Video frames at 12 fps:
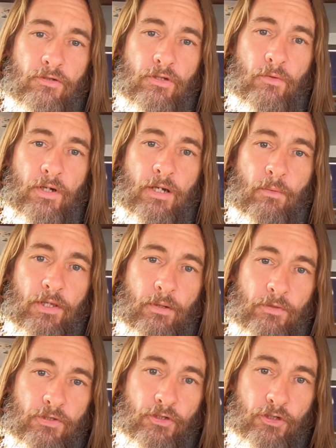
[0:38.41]
so anyone
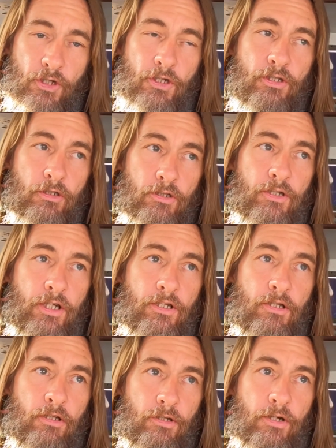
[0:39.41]
that was just looking
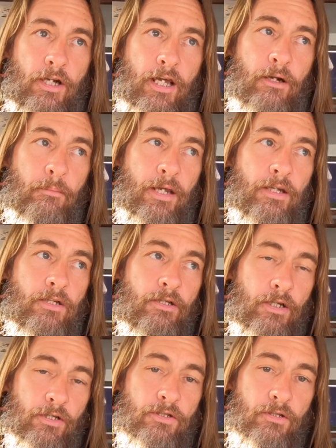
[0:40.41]
to learn how to make
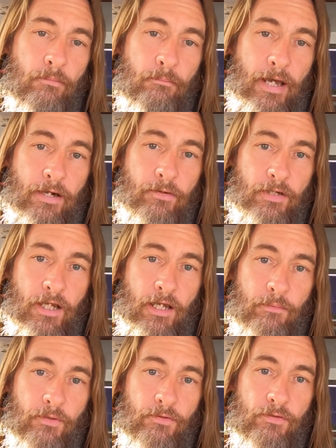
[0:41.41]
custom battery
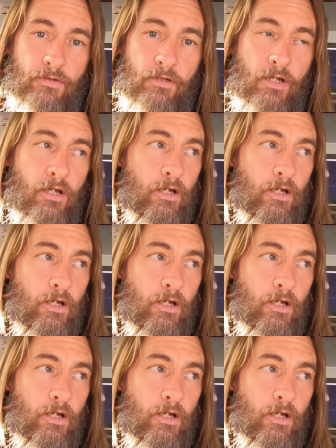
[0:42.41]
cables